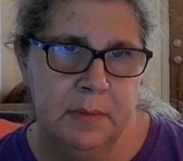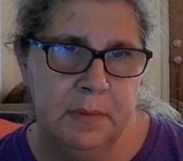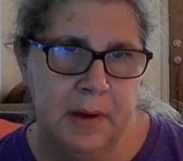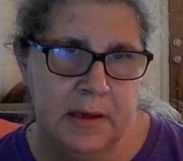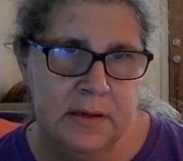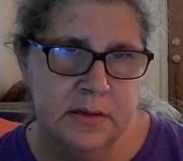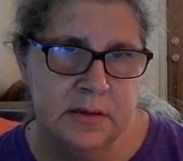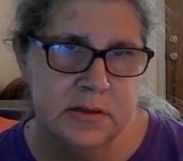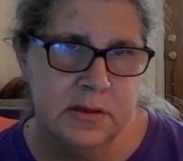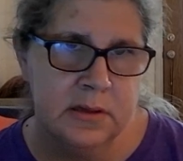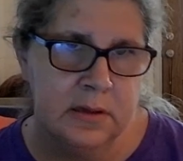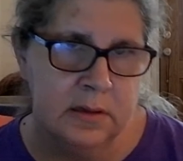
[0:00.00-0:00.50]

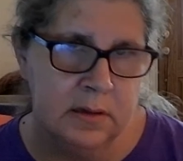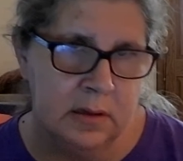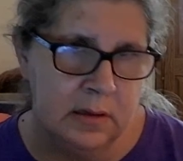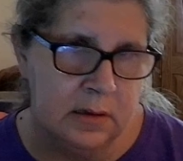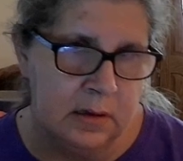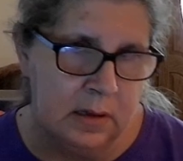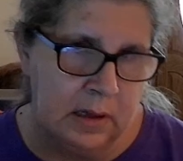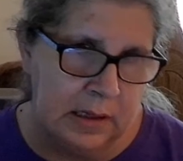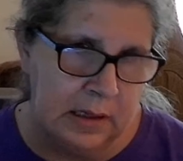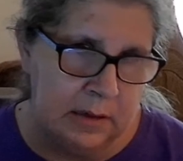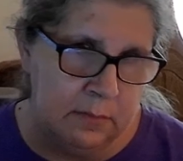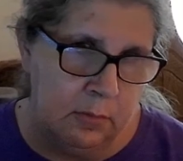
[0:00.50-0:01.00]
patient and
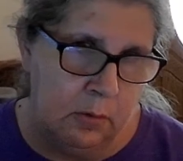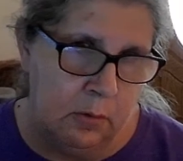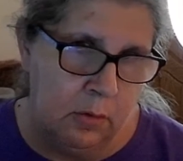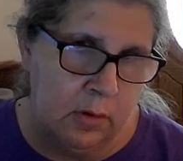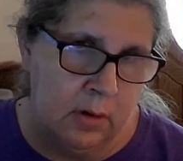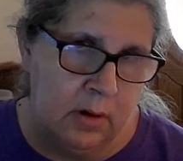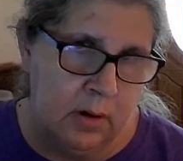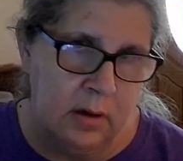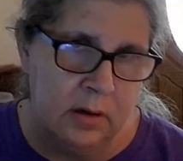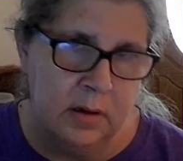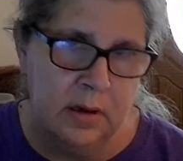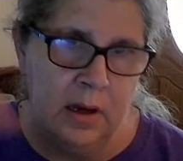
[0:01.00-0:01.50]
lean more
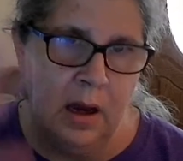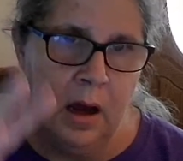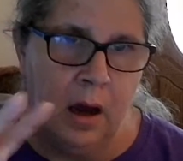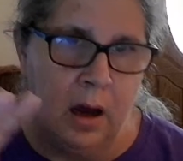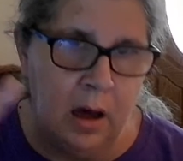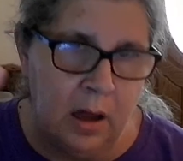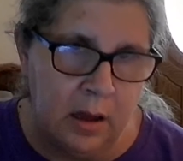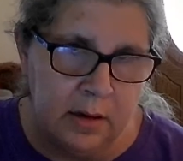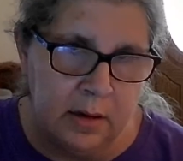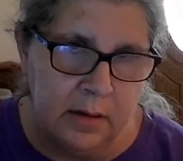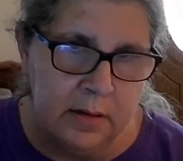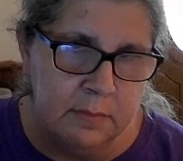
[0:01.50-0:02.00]
on
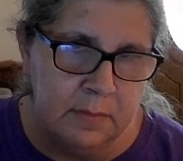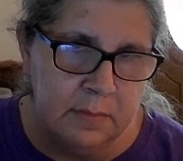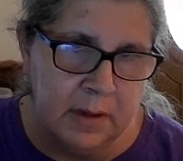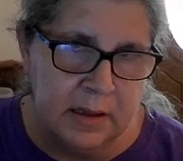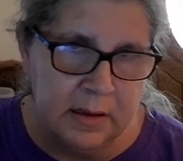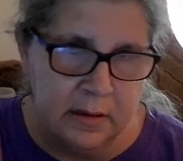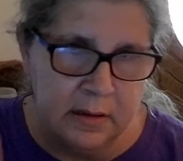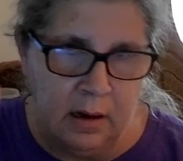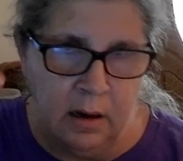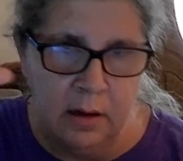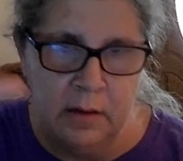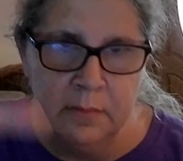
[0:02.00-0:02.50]
God and make
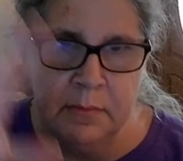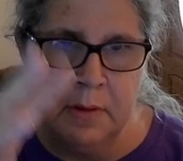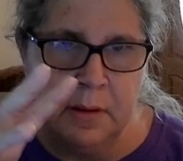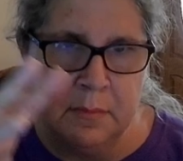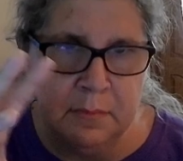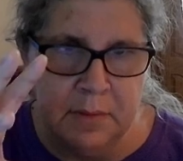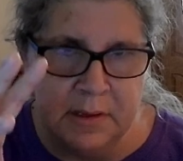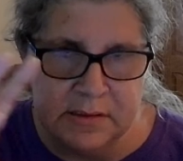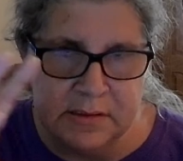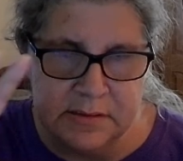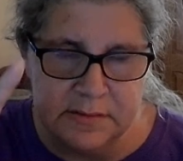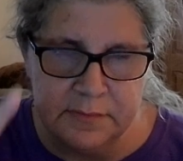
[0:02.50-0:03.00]
God my
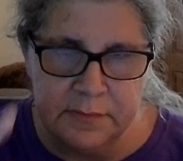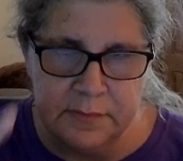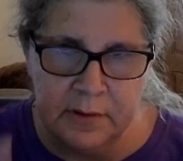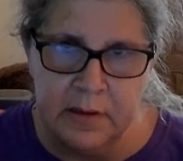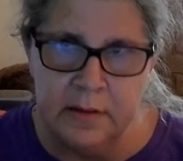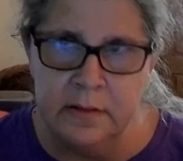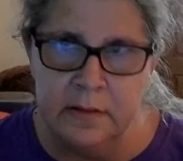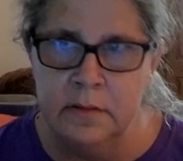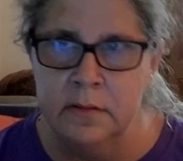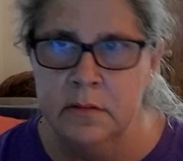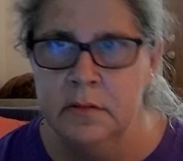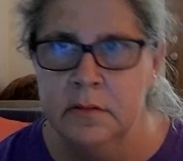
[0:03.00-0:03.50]
best friend